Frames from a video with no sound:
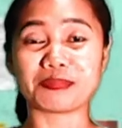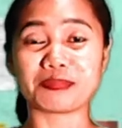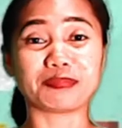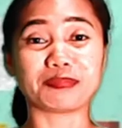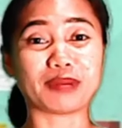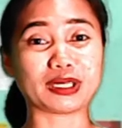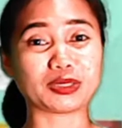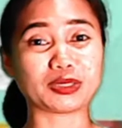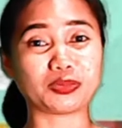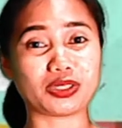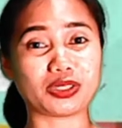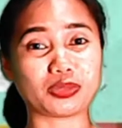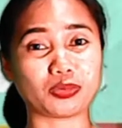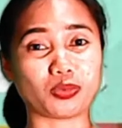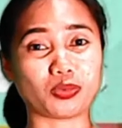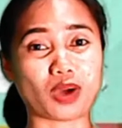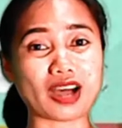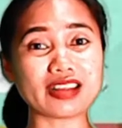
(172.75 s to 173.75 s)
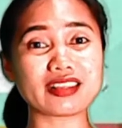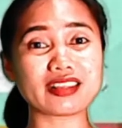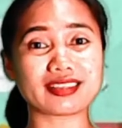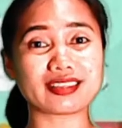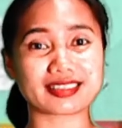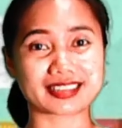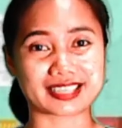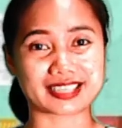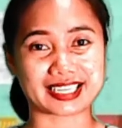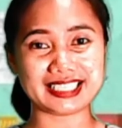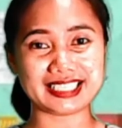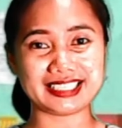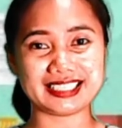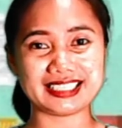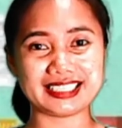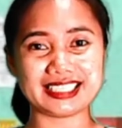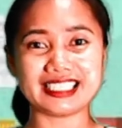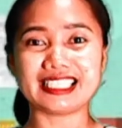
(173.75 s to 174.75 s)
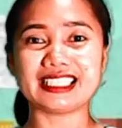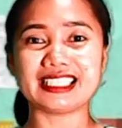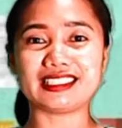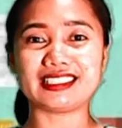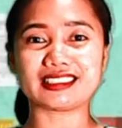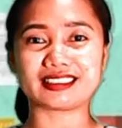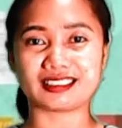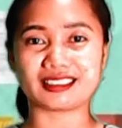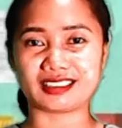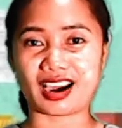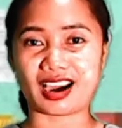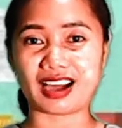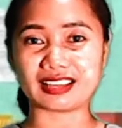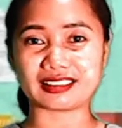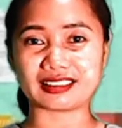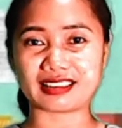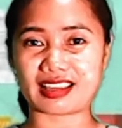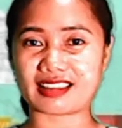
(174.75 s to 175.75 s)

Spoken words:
But with 1/3, it got